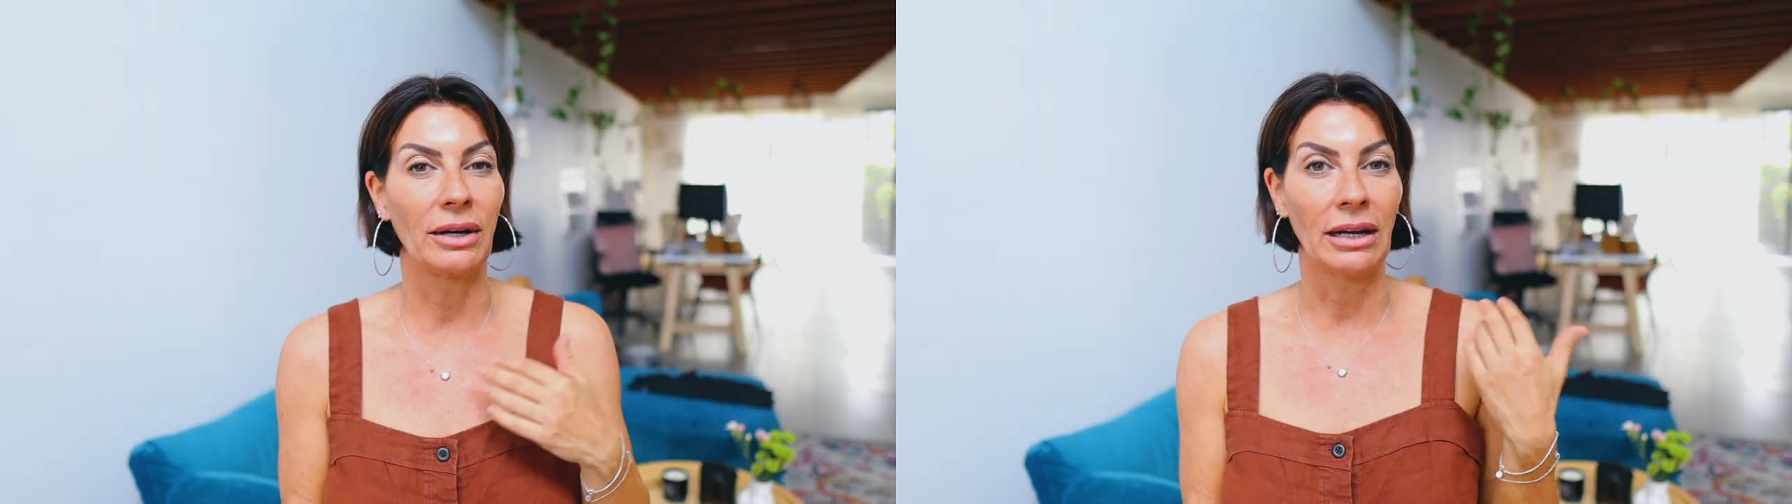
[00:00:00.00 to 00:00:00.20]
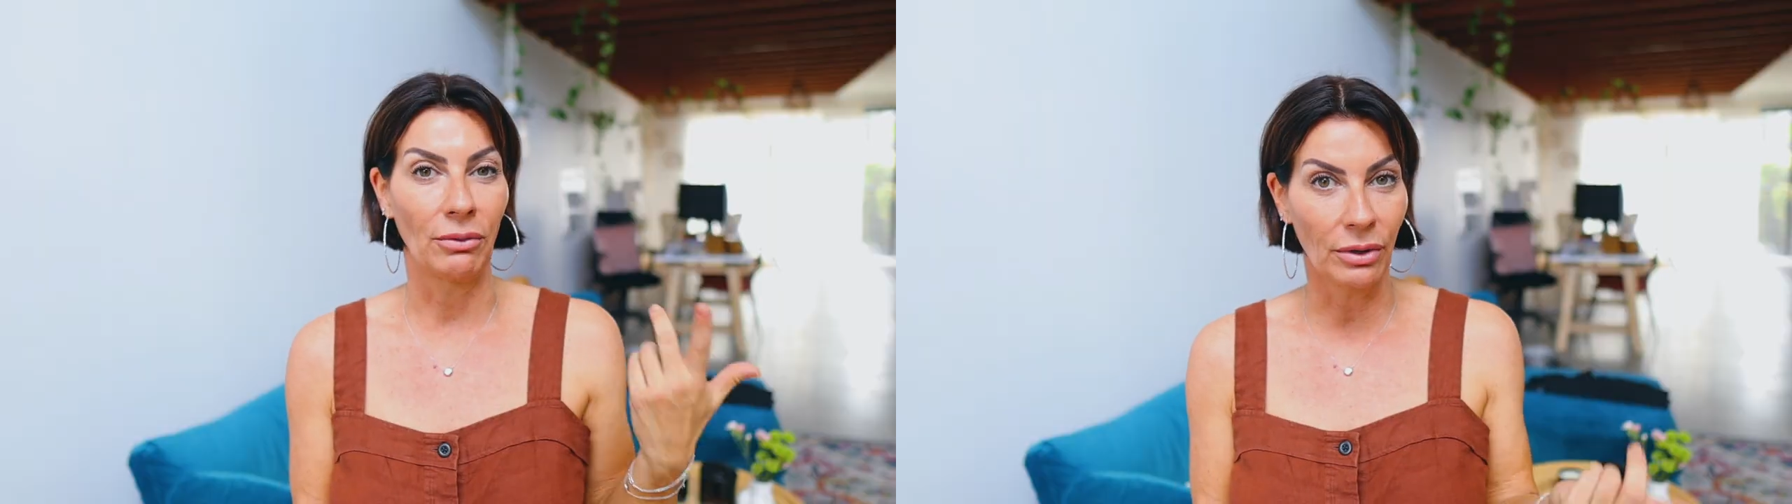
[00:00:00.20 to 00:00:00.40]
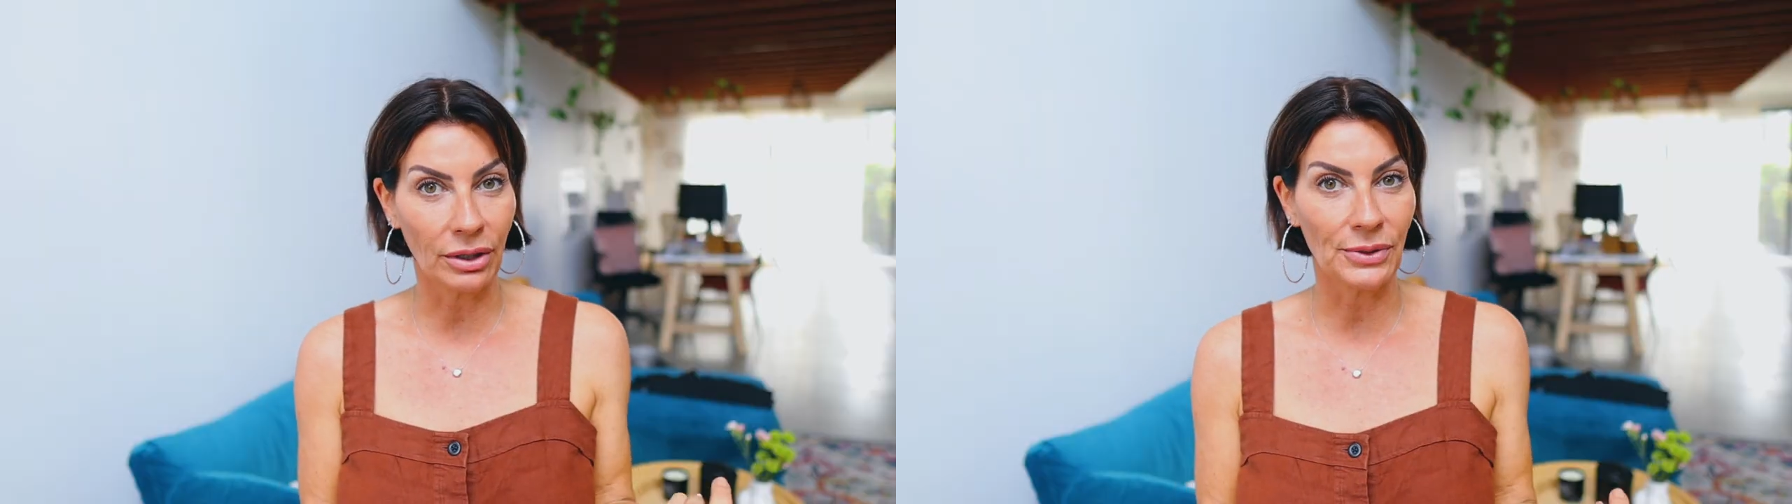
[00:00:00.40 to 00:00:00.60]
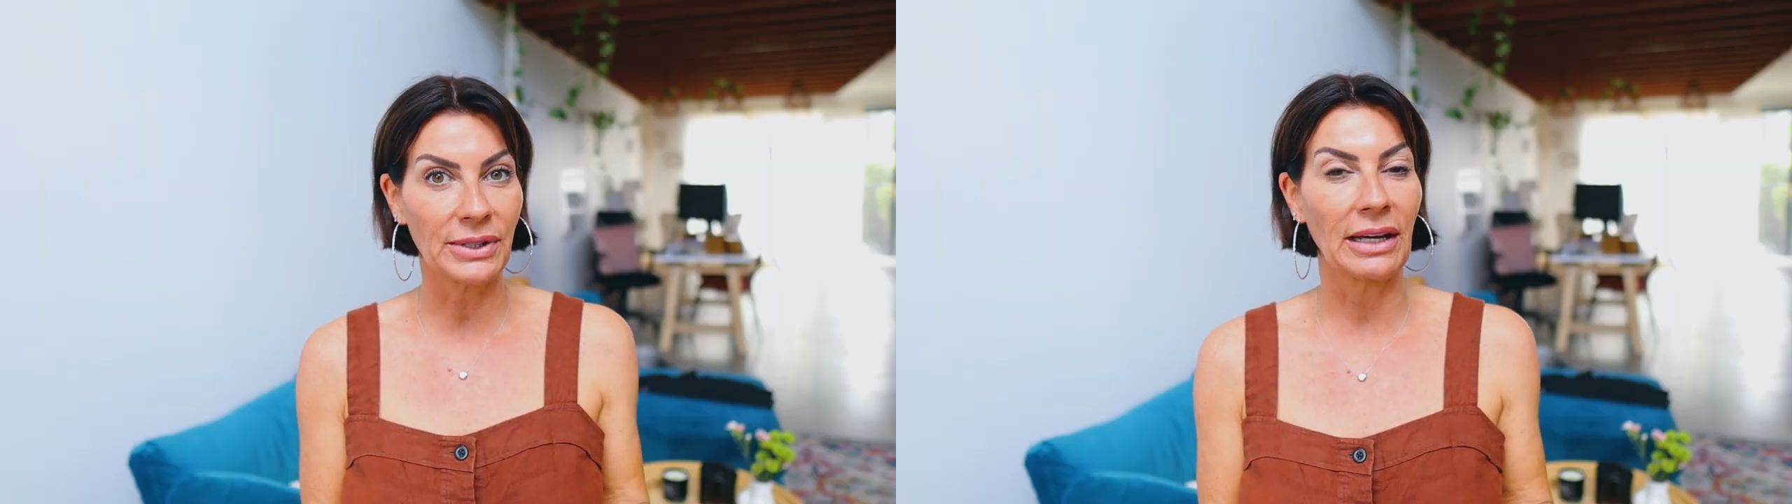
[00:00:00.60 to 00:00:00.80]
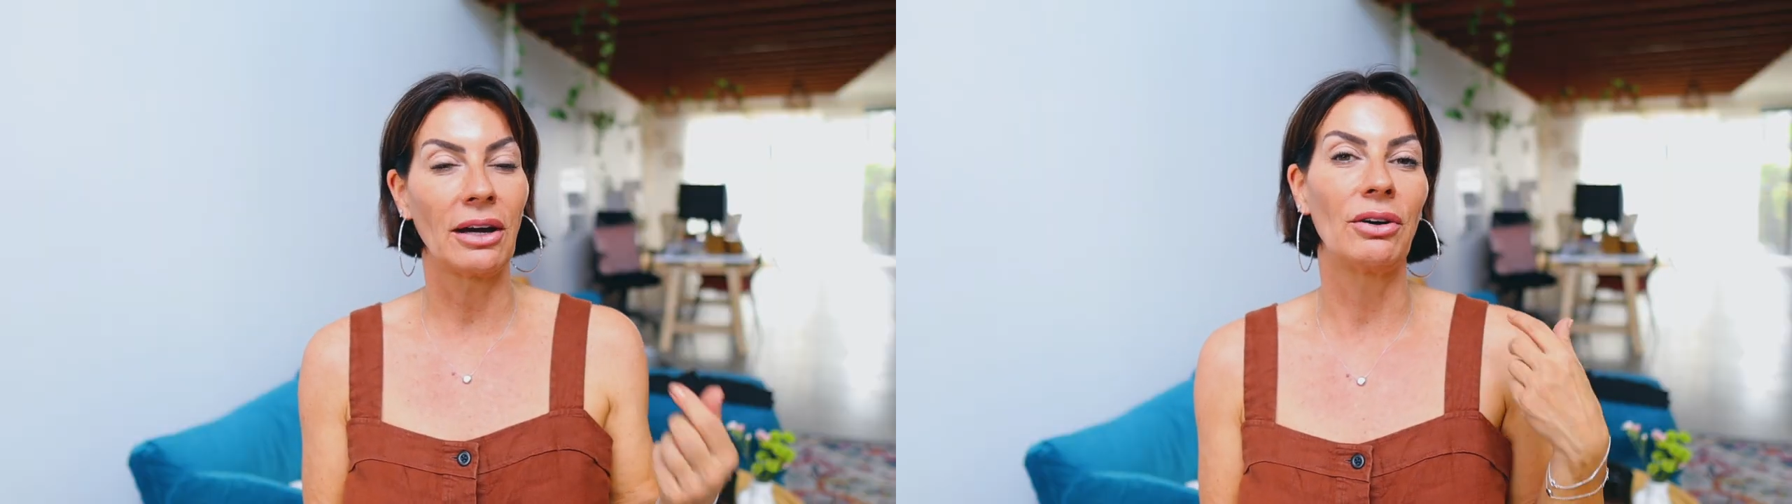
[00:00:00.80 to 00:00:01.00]
when I walk off
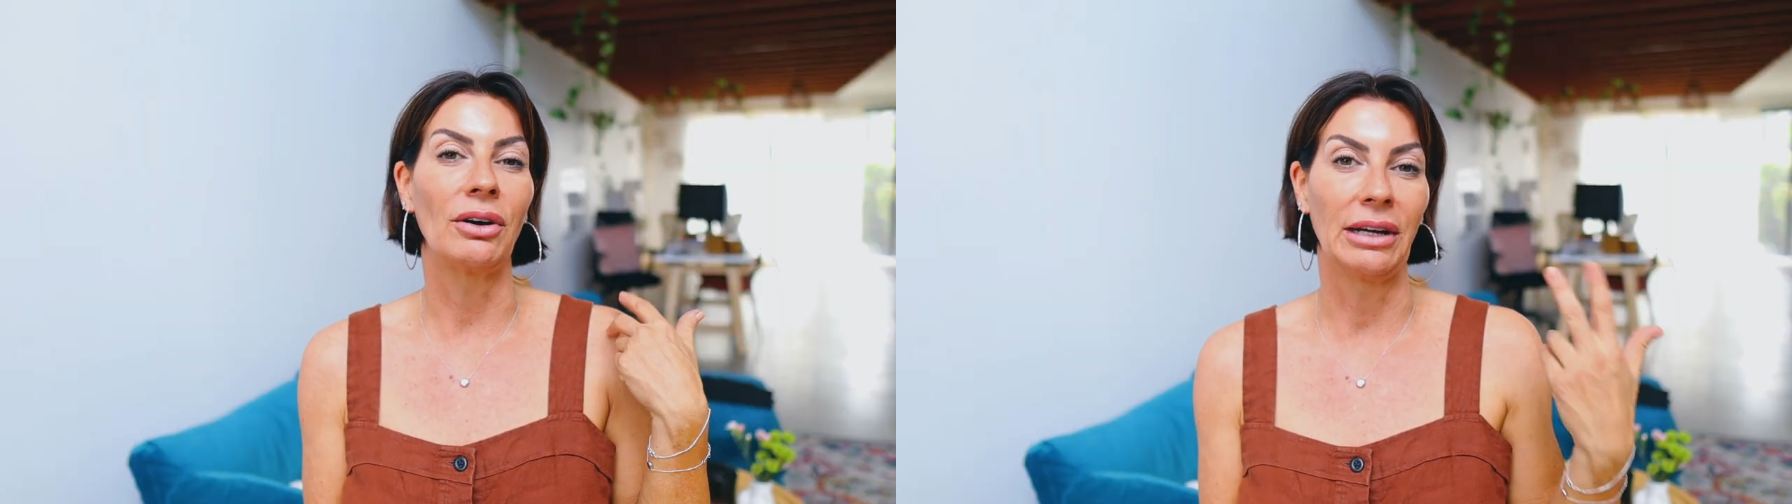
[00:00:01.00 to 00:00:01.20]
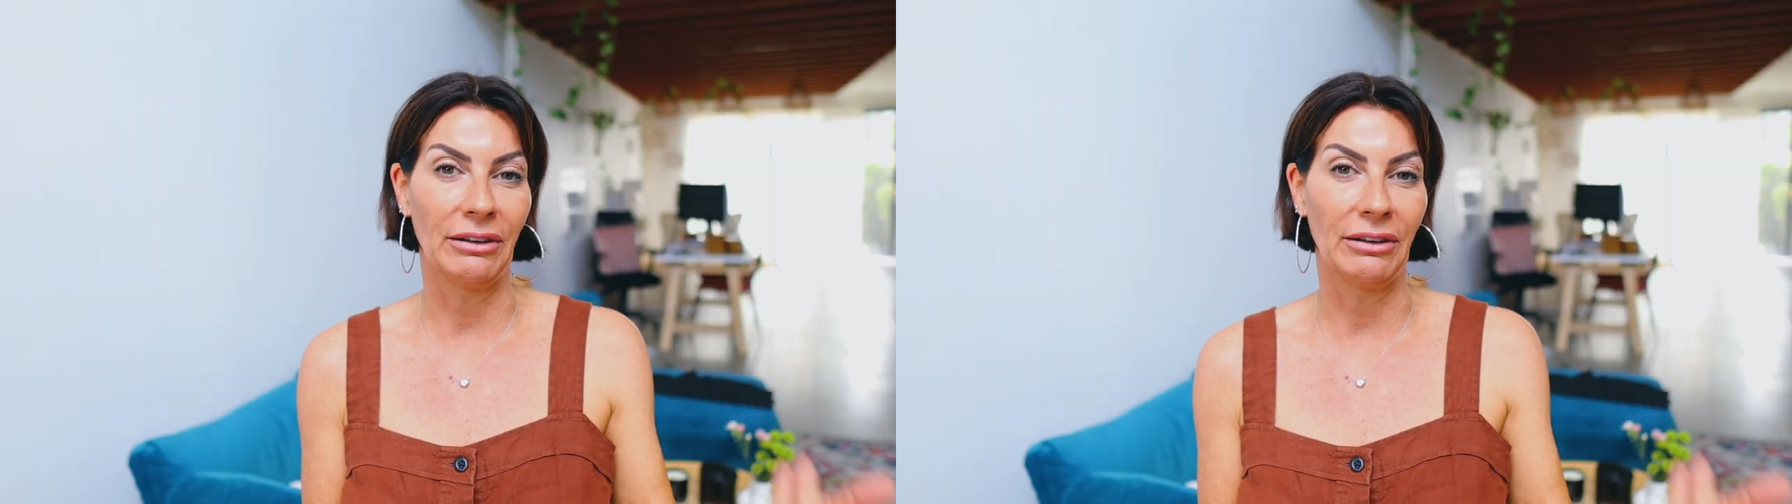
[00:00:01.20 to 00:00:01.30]
scout or